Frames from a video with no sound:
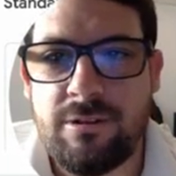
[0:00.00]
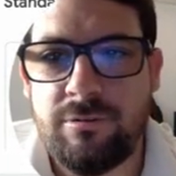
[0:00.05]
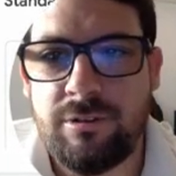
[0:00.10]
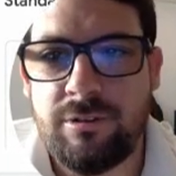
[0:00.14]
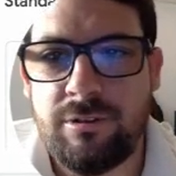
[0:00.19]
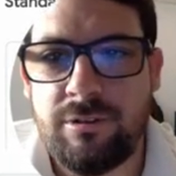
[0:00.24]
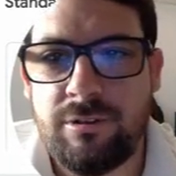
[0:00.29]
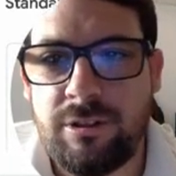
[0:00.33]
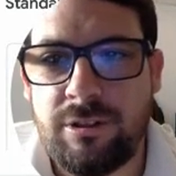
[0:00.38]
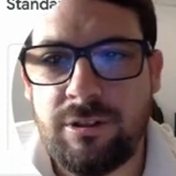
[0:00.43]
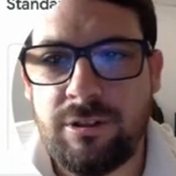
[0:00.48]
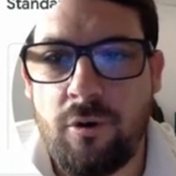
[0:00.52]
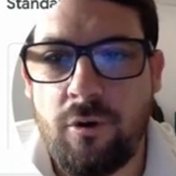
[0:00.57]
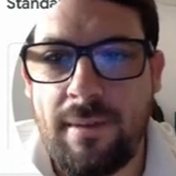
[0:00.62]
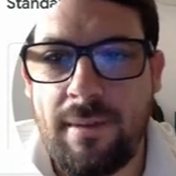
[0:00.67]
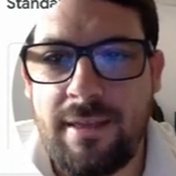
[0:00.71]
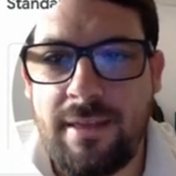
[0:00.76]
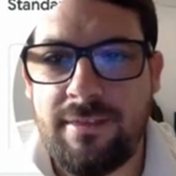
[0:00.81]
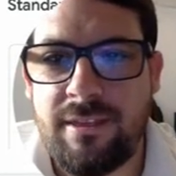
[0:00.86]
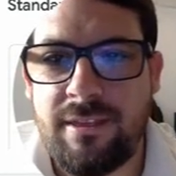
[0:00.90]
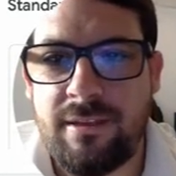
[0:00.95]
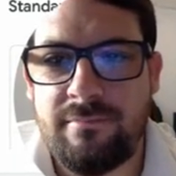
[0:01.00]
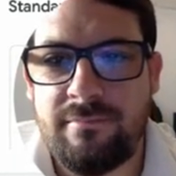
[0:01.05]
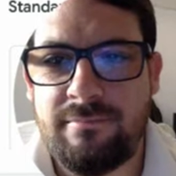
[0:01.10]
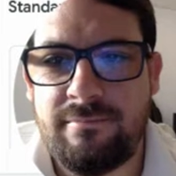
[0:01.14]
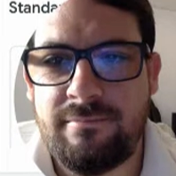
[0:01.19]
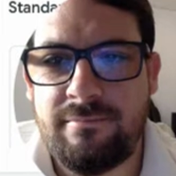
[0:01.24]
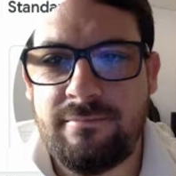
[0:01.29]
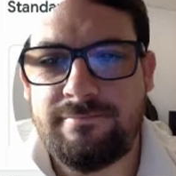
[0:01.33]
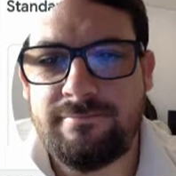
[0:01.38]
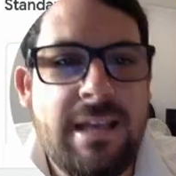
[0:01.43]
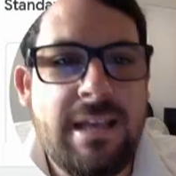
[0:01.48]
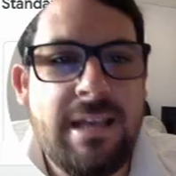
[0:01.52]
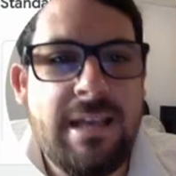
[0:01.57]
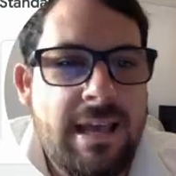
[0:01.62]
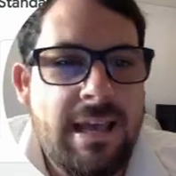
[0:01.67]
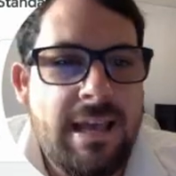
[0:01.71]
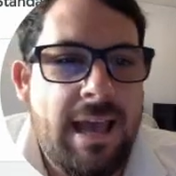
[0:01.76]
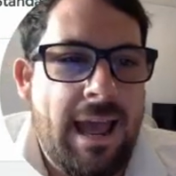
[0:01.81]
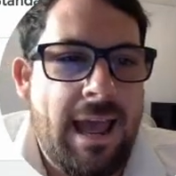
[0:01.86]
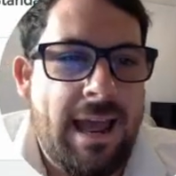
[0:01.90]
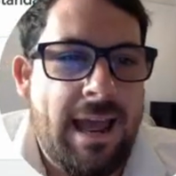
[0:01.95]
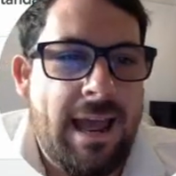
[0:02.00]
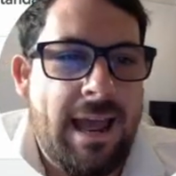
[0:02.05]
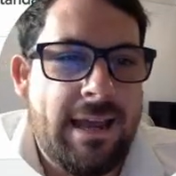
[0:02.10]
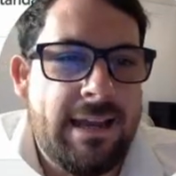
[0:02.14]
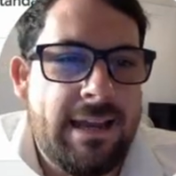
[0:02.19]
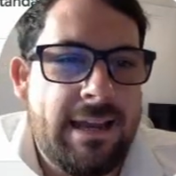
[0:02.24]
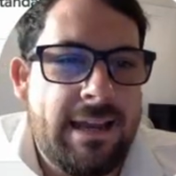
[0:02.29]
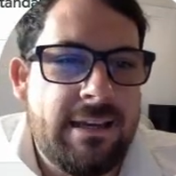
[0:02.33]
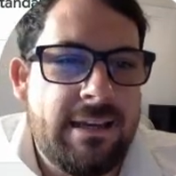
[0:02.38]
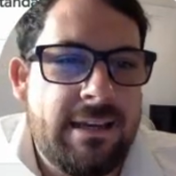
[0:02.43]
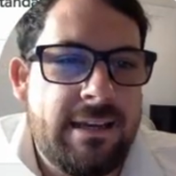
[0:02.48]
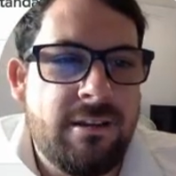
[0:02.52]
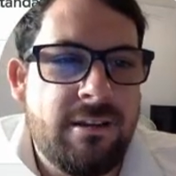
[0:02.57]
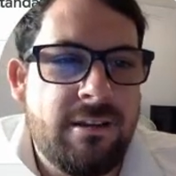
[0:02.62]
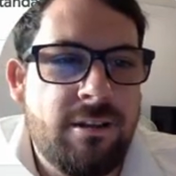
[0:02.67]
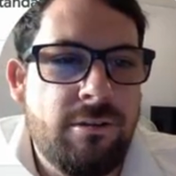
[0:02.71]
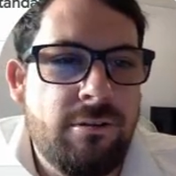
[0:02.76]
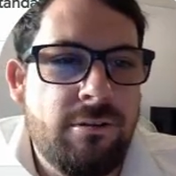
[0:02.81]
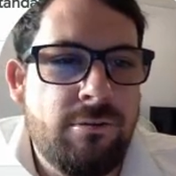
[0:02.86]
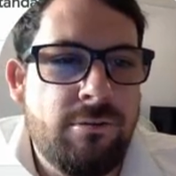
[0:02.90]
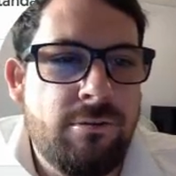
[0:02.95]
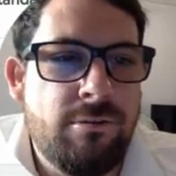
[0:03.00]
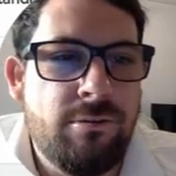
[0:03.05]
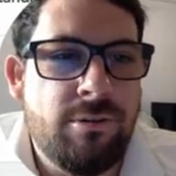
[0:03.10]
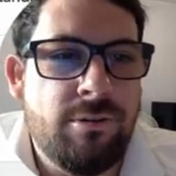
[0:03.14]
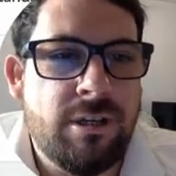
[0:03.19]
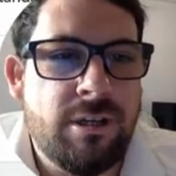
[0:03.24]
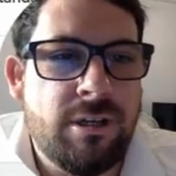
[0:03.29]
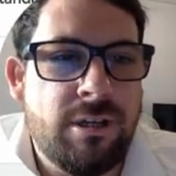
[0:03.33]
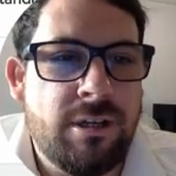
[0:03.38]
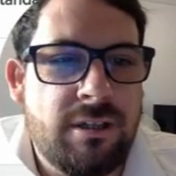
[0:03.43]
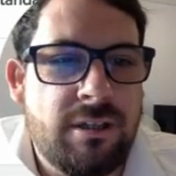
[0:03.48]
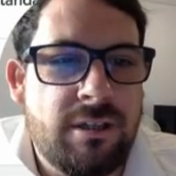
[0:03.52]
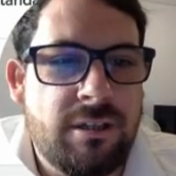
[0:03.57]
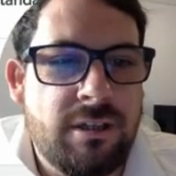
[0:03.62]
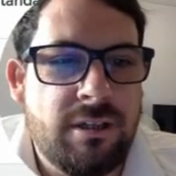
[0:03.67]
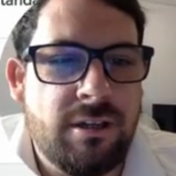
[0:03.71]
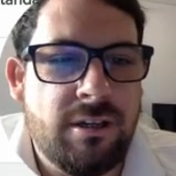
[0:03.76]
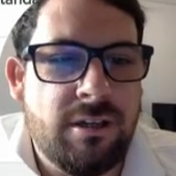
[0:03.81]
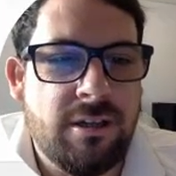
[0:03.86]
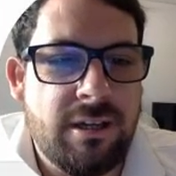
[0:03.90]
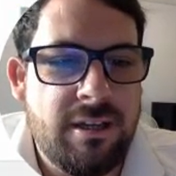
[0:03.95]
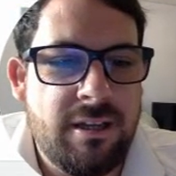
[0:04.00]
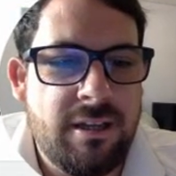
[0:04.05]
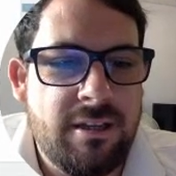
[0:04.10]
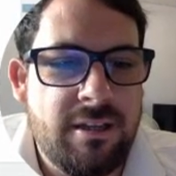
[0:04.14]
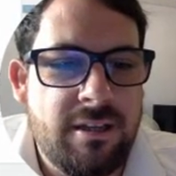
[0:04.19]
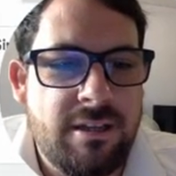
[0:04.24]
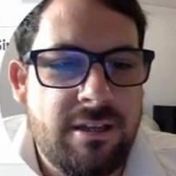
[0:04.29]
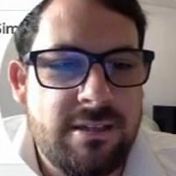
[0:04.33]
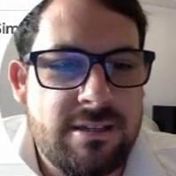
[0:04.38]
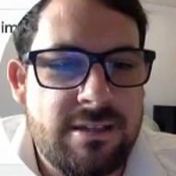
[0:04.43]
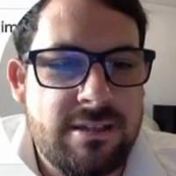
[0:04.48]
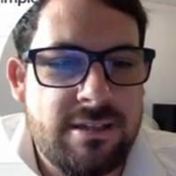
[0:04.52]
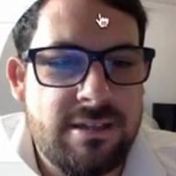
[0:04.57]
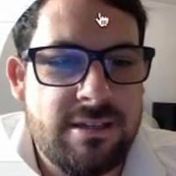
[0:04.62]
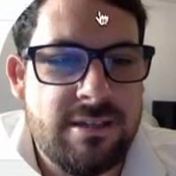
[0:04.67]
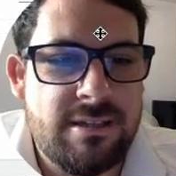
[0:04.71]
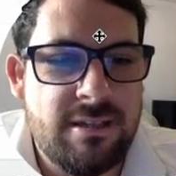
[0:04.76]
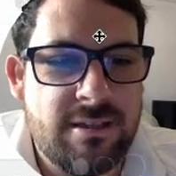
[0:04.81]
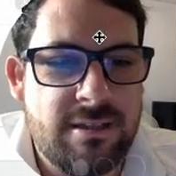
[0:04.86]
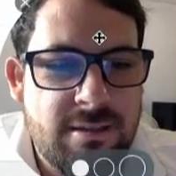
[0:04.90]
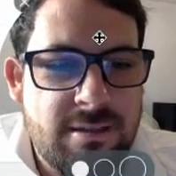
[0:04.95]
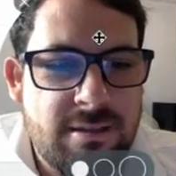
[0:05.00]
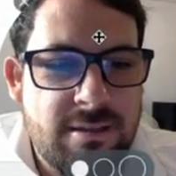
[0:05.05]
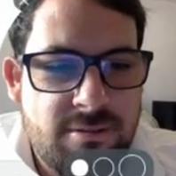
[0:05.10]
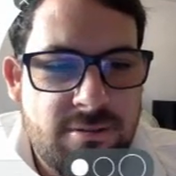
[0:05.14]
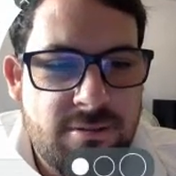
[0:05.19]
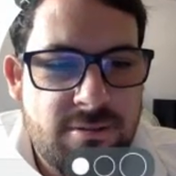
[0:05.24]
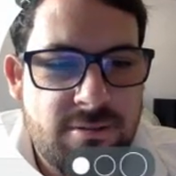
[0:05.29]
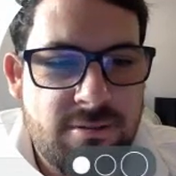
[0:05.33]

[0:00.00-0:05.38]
So we go format theme and you can click on any of these existing themes. Let me